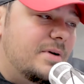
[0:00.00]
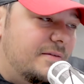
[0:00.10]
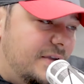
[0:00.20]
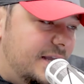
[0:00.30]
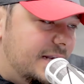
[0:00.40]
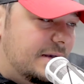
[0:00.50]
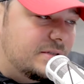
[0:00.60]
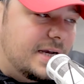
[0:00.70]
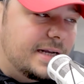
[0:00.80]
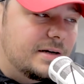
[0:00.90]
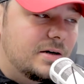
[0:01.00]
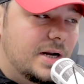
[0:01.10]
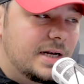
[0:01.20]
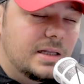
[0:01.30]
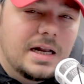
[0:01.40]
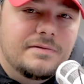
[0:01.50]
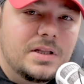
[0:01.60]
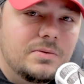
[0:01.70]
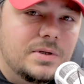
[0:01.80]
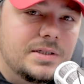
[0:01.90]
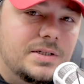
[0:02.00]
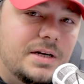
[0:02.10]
I've had now Tiger and a lot of other ones.